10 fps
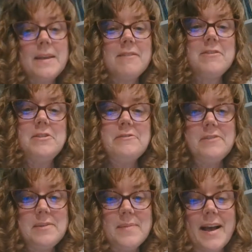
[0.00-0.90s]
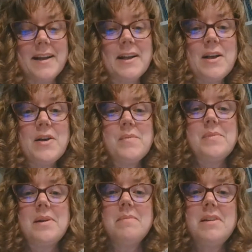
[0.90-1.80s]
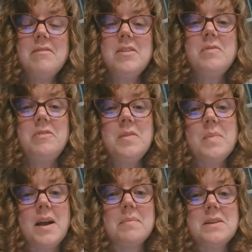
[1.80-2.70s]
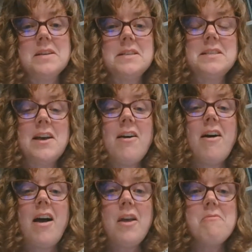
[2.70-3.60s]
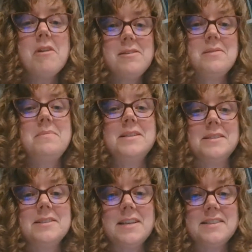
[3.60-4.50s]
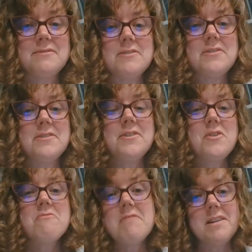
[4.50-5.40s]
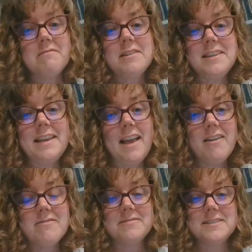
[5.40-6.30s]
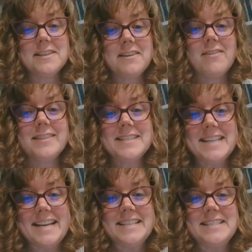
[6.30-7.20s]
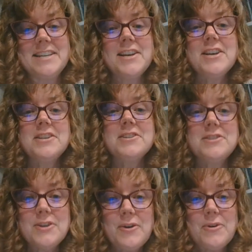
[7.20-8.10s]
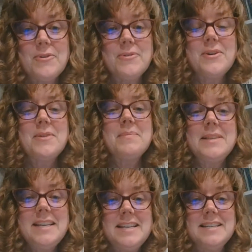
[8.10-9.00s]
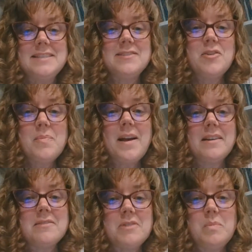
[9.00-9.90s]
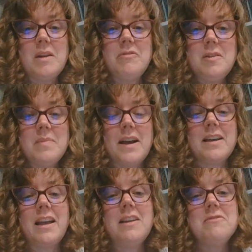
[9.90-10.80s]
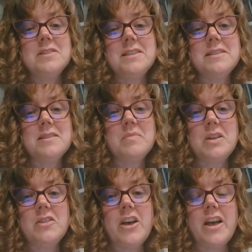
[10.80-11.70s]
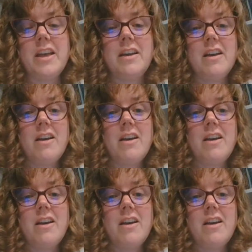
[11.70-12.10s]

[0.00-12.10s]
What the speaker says: giving you feedback, but I'm giving you feedback because I want you to be successful when it really counts, like on the test. So please go back and read my feedback. And if it says something like,